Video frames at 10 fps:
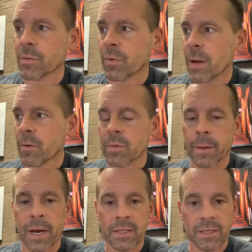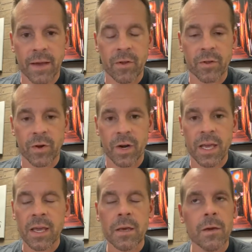So probably about 7:30.